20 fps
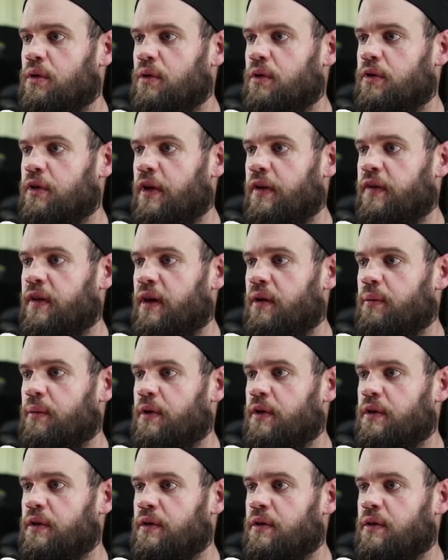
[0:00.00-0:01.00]
Not that
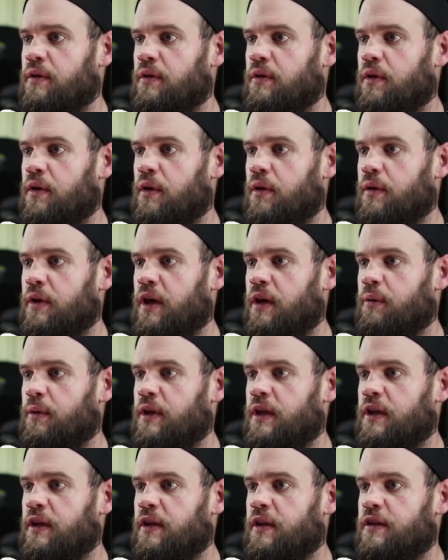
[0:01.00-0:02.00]
one. Oh yeah, we
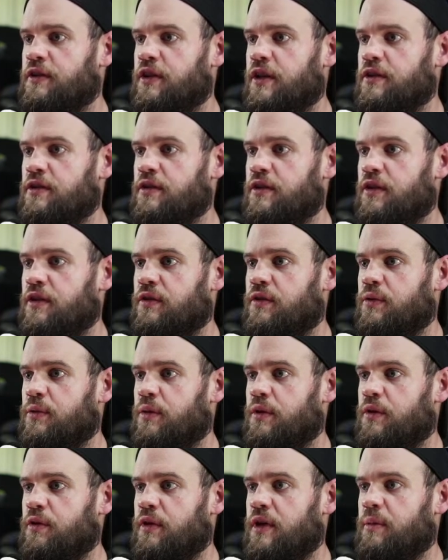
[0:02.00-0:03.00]
needed to change this to
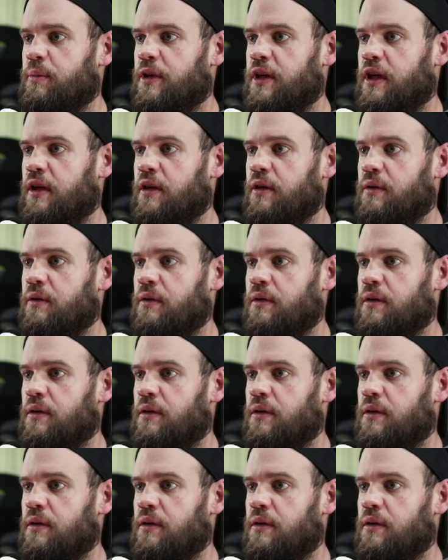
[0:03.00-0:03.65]
a grand piano.